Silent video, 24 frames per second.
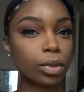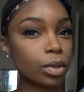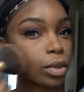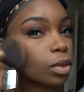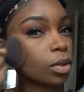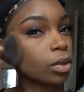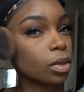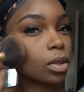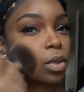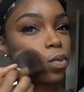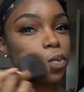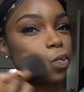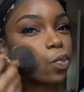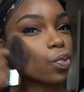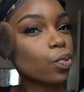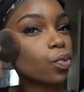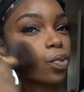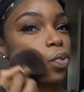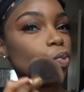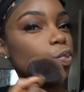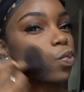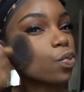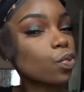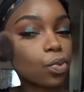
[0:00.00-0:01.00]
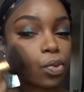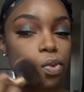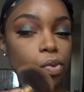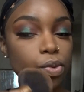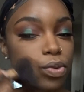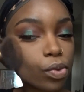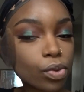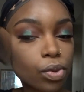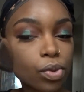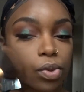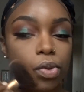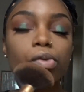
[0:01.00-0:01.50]
And for my face powder,
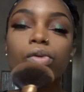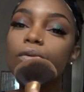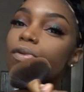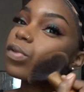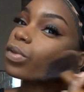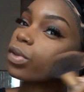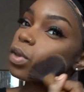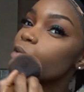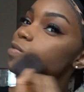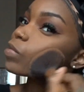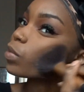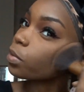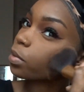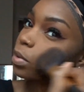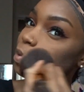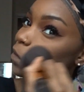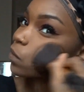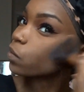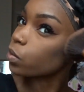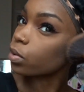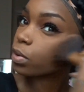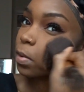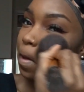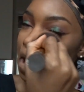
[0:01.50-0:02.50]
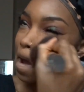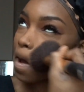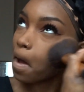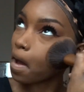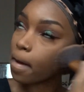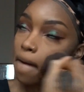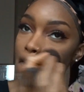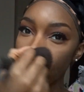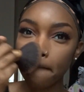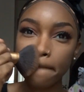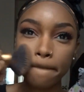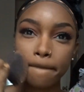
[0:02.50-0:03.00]
I'm using True
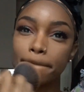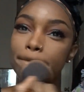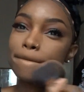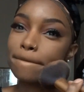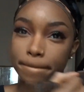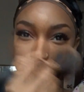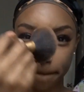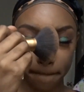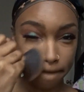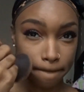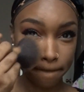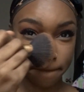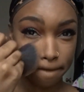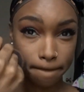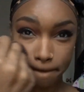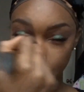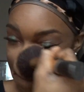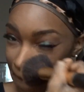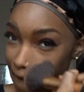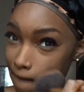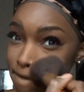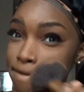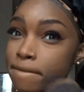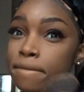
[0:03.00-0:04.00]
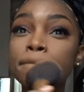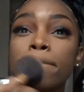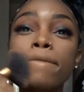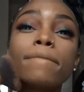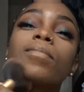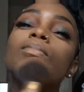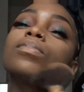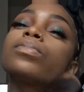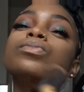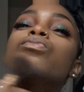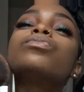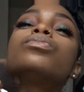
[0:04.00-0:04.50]
Match in
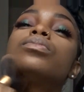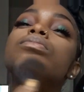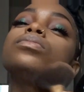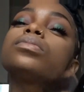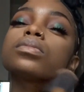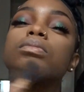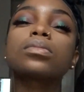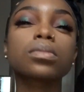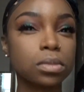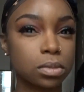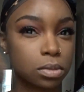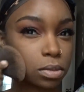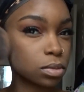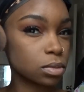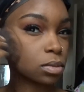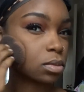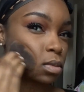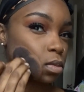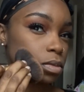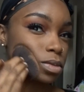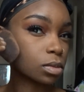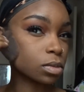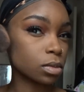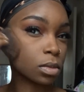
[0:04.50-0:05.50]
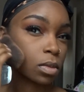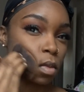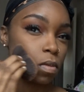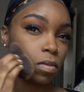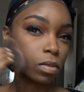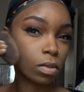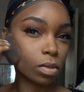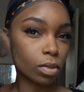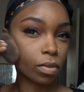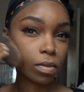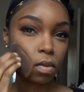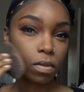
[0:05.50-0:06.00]
N8. I don't like to use a lot
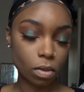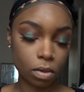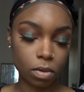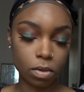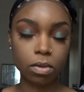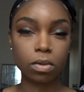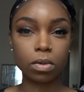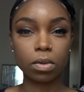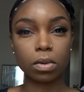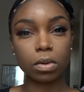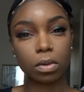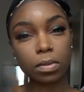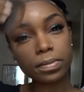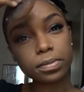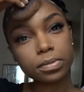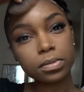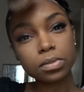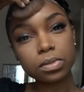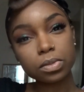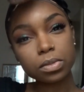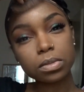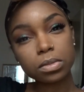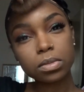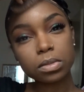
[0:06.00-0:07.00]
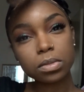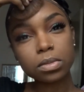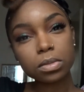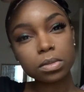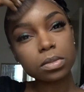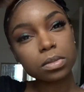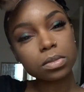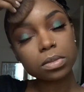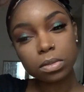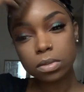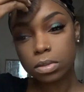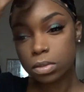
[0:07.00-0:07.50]
of powder, so I like to
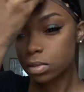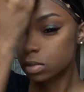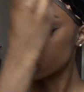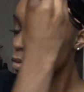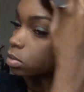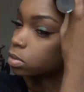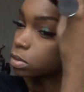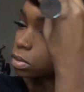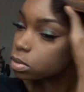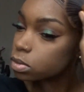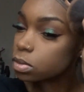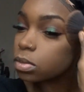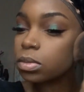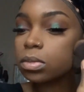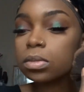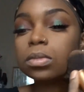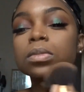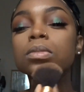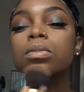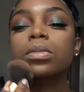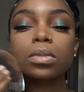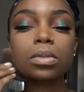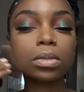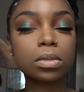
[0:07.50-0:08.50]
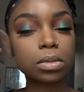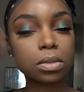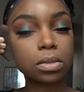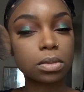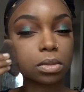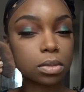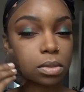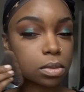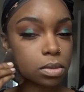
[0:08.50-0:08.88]
dust it on really quickly.